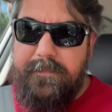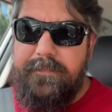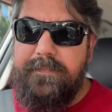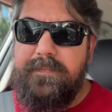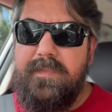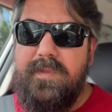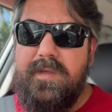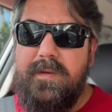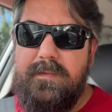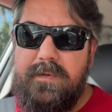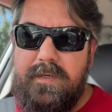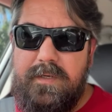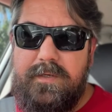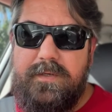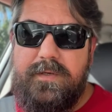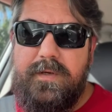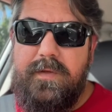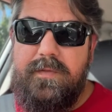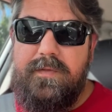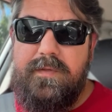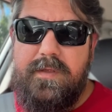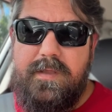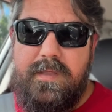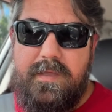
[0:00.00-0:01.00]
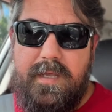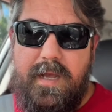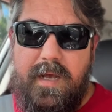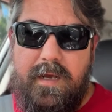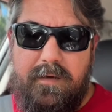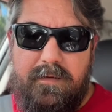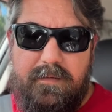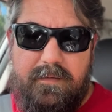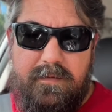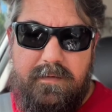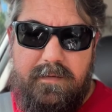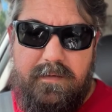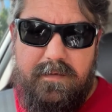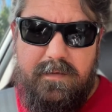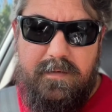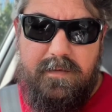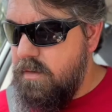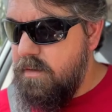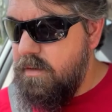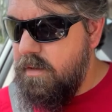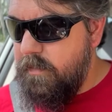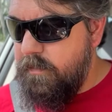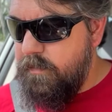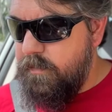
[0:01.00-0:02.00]
So I'm going to turn this down.
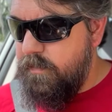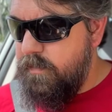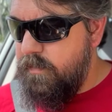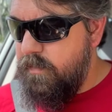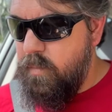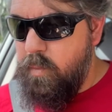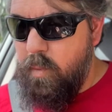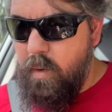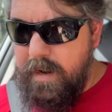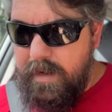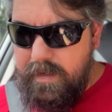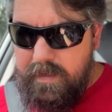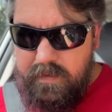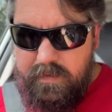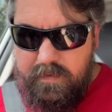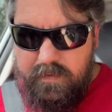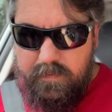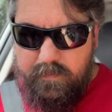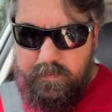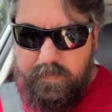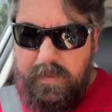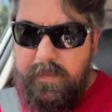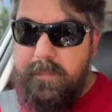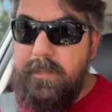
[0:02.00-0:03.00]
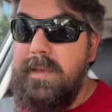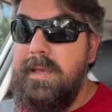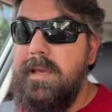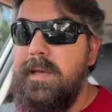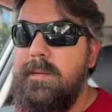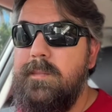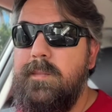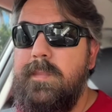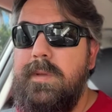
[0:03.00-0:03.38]
Oh, why is it beeping it?